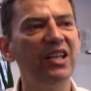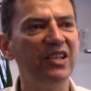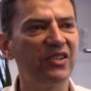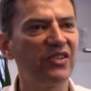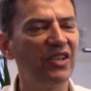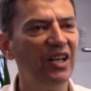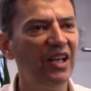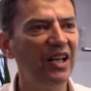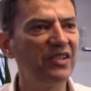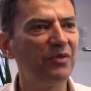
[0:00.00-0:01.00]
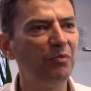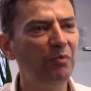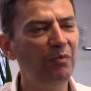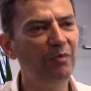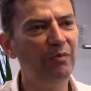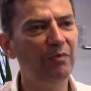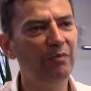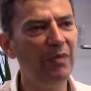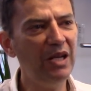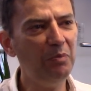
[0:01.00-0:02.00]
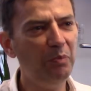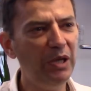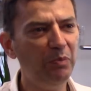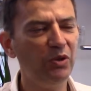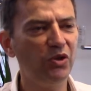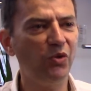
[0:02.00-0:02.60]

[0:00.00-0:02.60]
It's it's many people